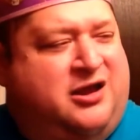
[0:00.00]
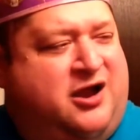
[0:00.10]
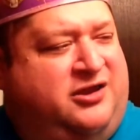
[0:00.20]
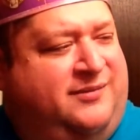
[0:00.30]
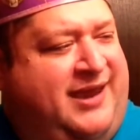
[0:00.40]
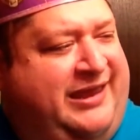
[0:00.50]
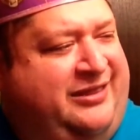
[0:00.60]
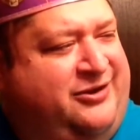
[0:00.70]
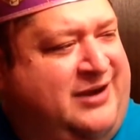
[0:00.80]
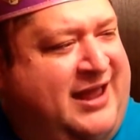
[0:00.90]
Are you
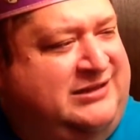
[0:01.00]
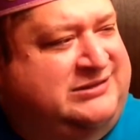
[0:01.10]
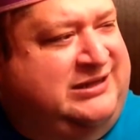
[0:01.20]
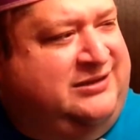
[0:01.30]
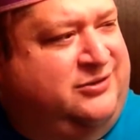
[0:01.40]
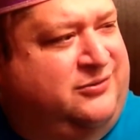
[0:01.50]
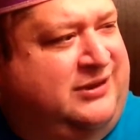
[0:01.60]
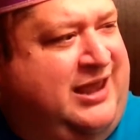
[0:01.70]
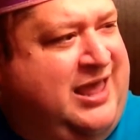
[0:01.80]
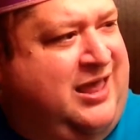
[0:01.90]
regular 19,
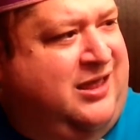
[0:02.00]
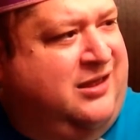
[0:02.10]
Ghoulia?